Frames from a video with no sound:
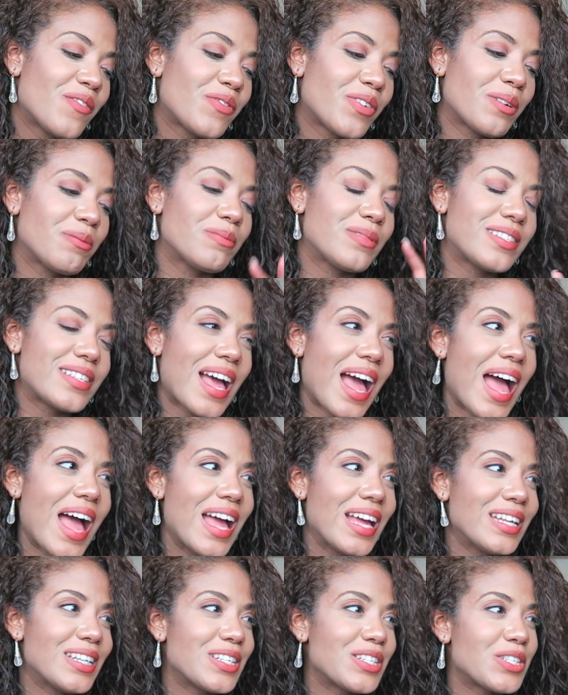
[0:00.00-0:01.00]
from
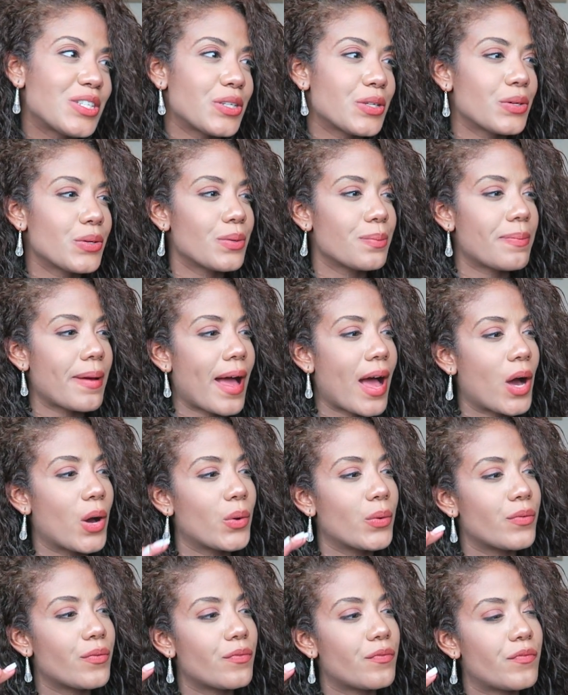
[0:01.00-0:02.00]
10 to
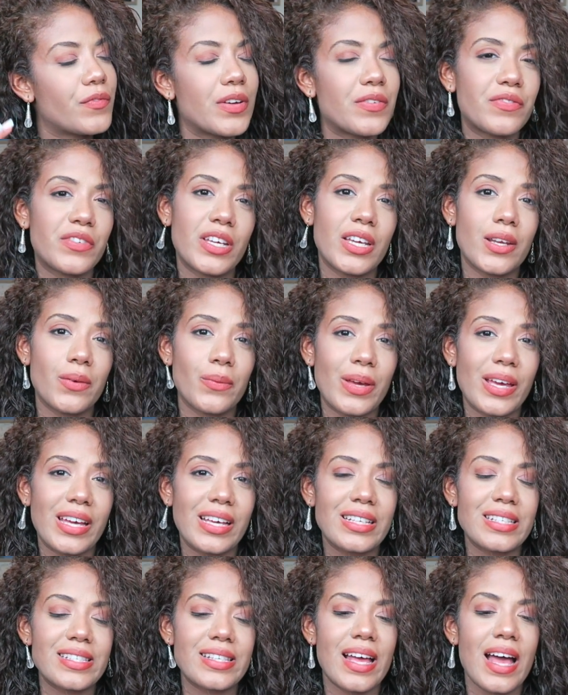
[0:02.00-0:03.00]
about 15
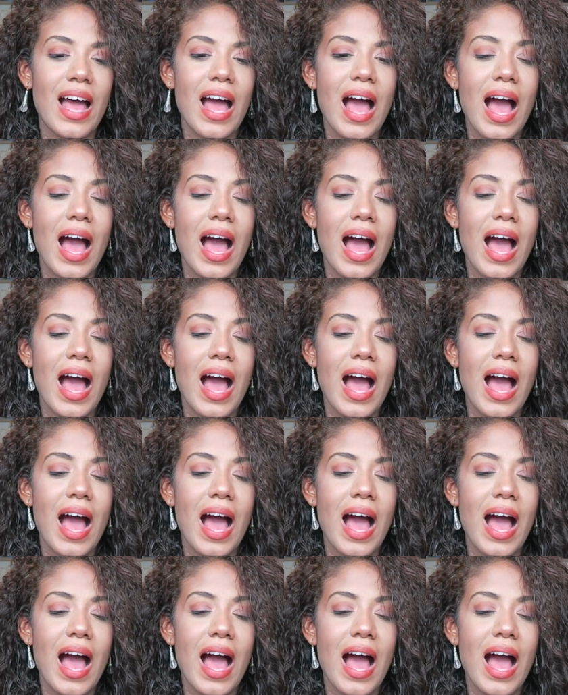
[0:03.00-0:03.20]
weeks,